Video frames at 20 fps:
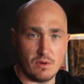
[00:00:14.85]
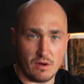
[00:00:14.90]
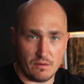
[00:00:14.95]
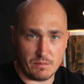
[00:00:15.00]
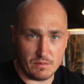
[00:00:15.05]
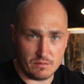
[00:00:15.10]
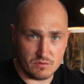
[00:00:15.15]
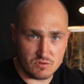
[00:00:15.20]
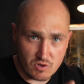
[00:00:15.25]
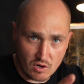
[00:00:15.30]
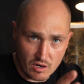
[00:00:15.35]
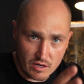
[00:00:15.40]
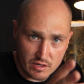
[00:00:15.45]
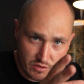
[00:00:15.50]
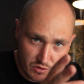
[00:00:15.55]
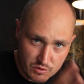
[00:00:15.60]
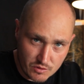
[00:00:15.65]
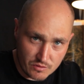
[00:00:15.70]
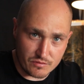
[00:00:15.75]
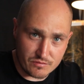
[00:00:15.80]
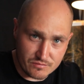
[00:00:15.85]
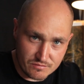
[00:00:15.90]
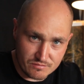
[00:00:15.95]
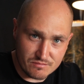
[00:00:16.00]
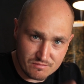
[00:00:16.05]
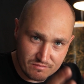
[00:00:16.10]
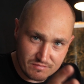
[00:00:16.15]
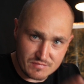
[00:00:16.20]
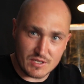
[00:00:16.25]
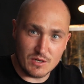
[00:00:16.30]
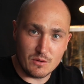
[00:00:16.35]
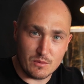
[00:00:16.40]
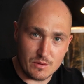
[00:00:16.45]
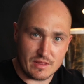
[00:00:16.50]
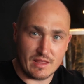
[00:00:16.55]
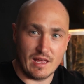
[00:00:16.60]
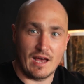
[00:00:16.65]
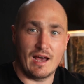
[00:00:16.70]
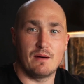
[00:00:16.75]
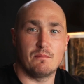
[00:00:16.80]
I've been trying to sort of deal
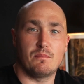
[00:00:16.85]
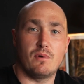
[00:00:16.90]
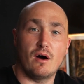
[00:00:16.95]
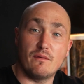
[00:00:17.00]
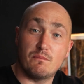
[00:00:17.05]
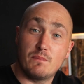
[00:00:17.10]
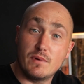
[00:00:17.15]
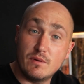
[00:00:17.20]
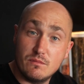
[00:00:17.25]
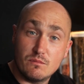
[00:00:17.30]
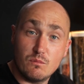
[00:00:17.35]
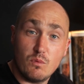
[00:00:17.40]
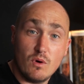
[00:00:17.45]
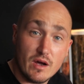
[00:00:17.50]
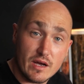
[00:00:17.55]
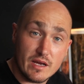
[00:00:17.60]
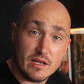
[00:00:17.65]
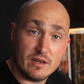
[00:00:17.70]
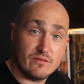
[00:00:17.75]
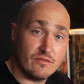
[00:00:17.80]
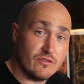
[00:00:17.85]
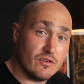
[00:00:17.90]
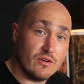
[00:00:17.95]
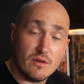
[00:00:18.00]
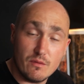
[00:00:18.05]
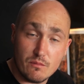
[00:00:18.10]
with that, but I've been working with